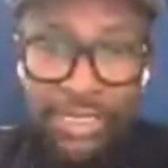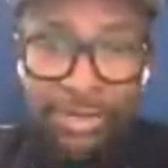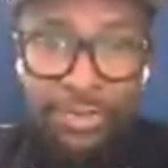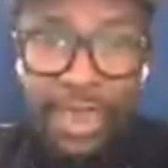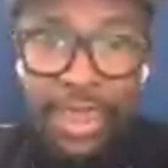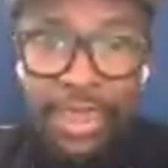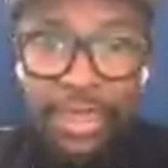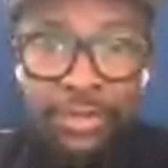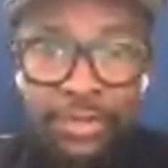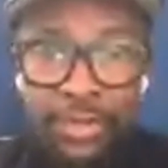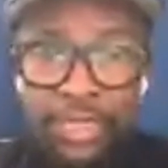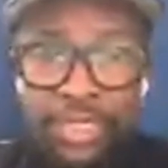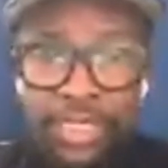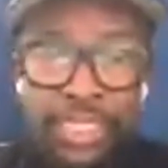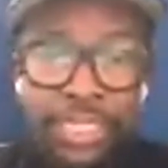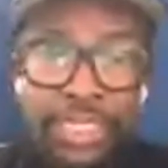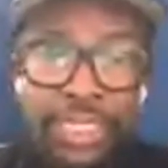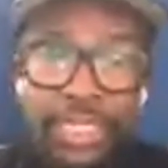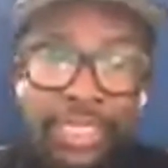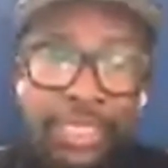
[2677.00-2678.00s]
in New
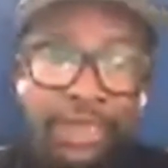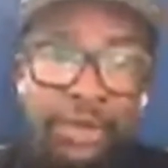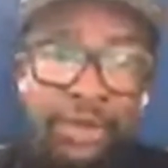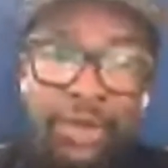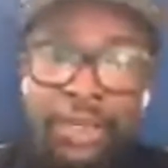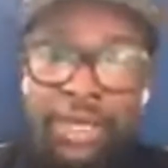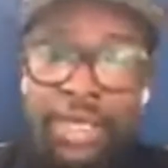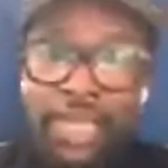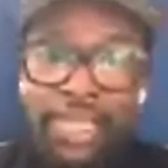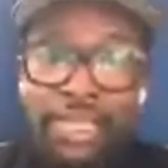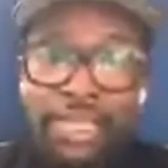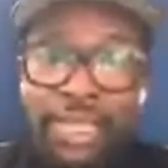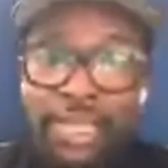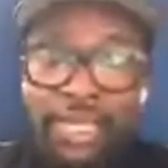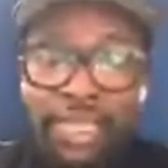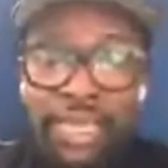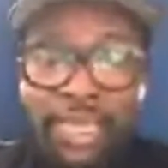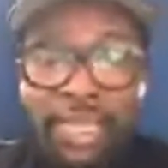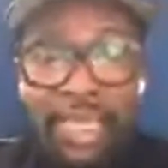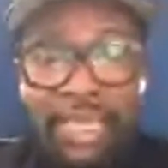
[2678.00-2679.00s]
York, you know, I was there
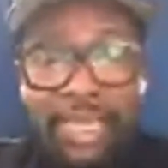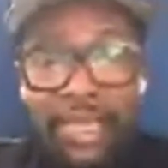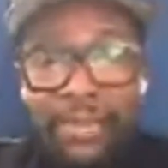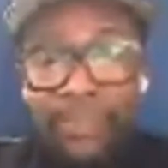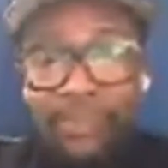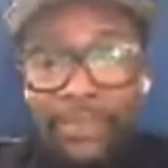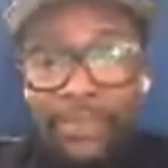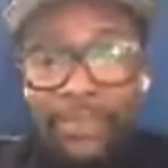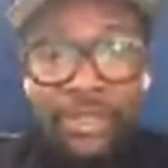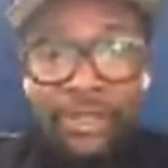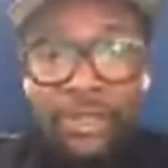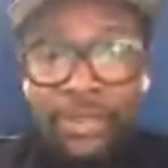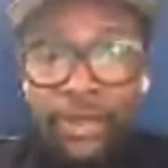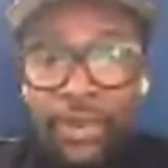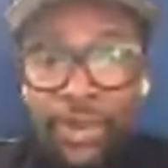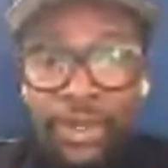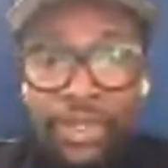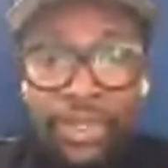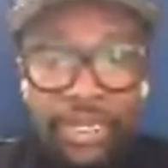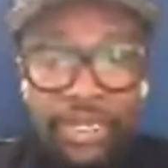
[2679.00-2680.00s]
for theater
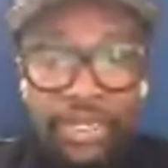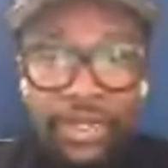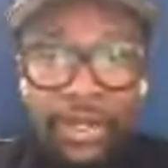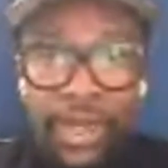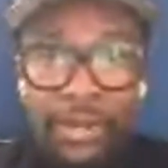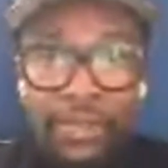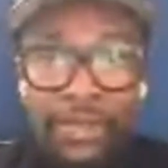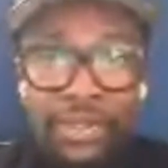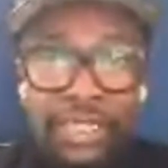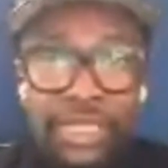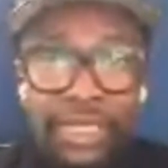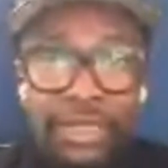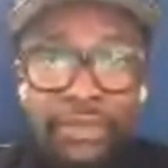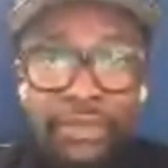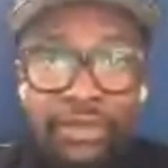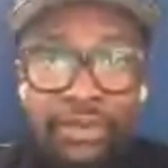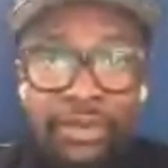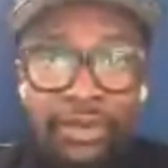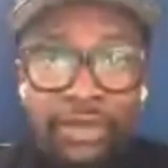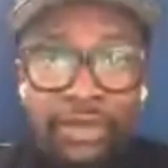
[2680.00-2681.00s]
reasons and
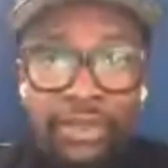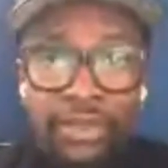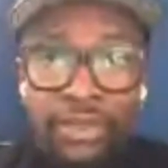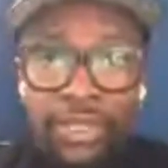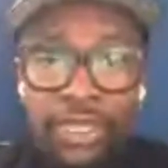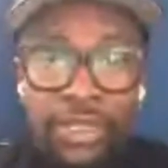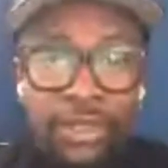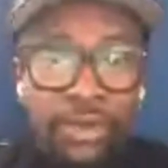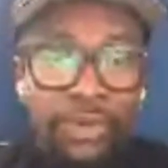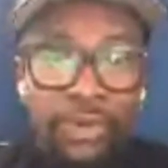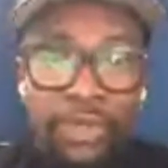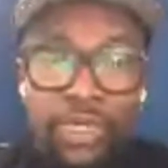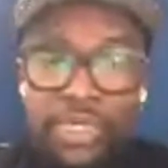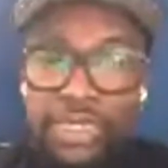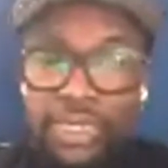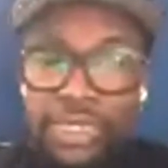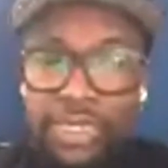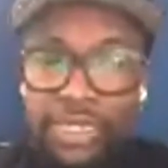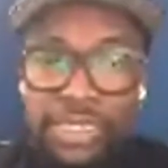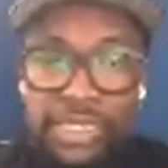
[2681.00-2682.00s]
you know, I
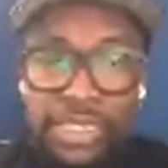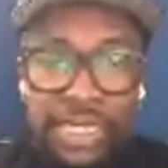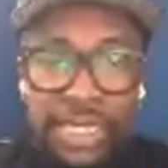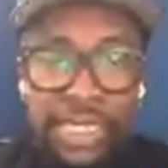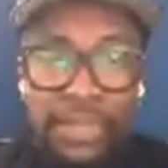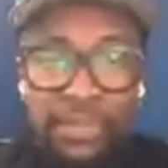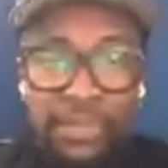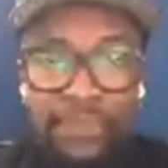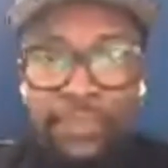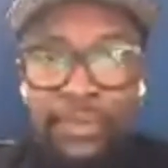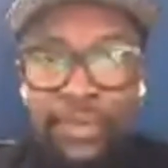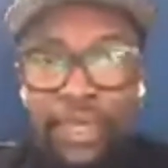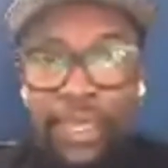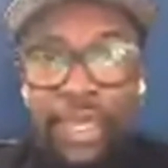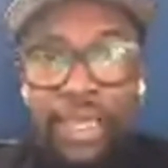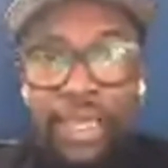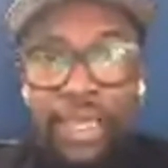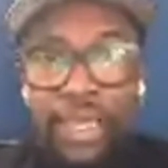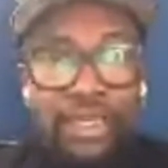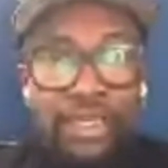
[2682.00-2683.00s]
was, you know, semi
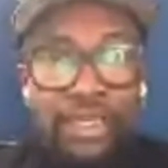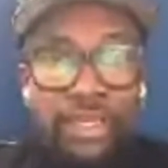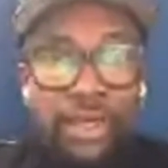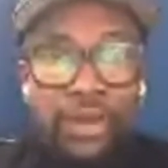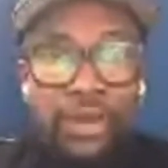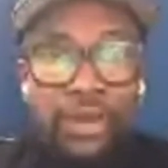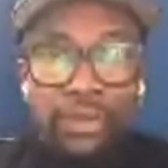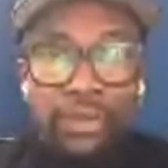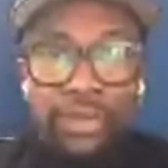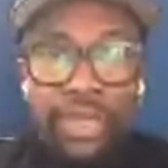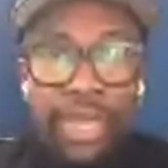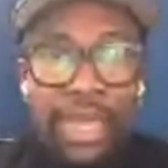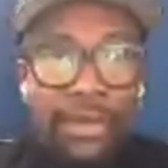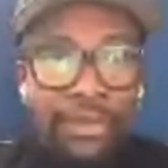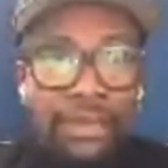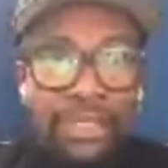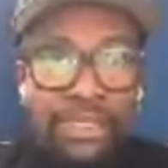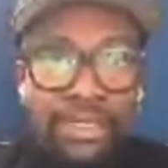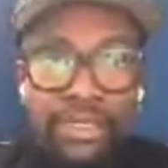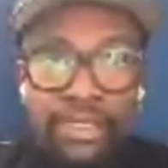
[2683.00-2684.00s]
successful with that
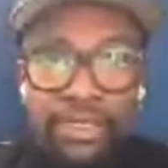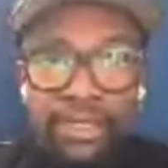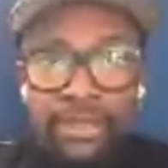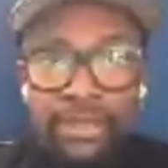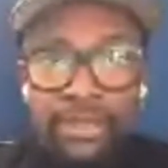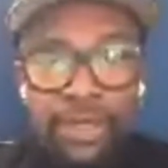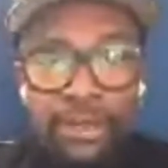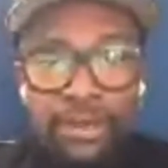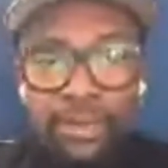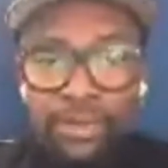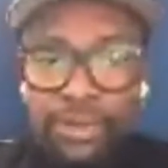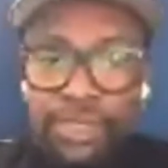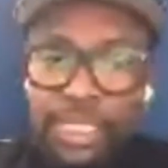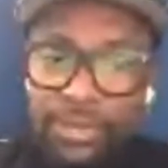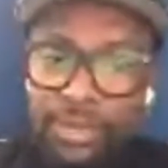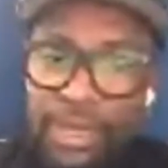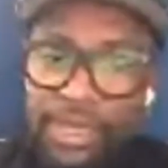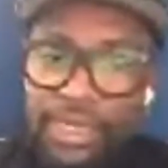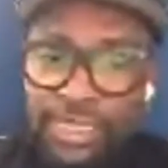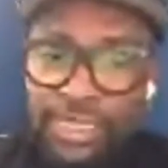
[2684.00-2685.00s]
there, but
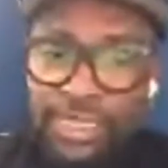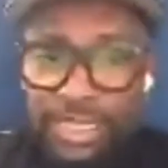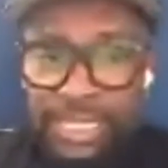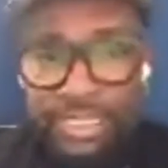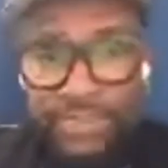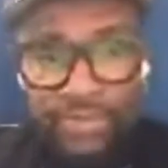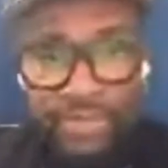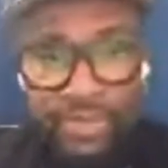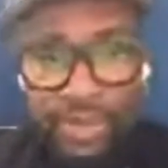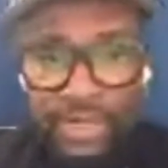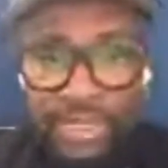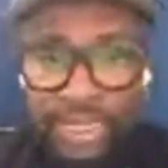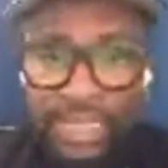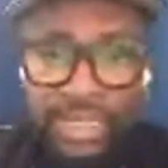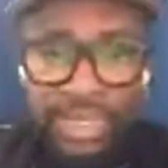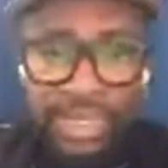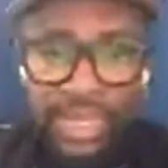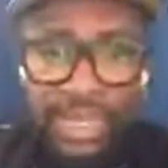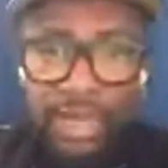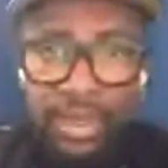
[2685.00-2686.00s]
you know,
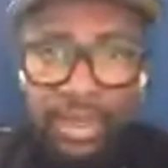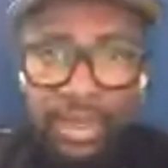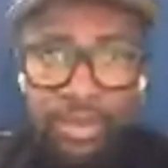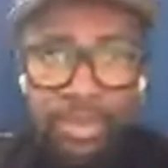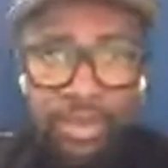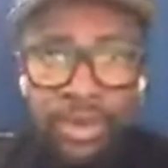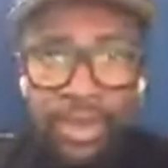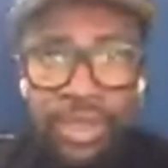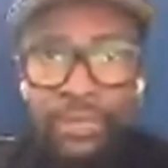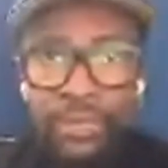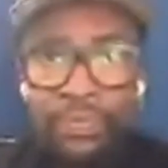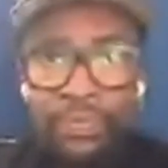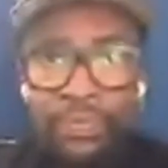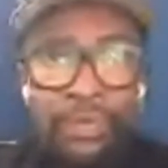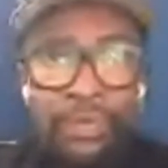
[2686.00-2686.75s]
film is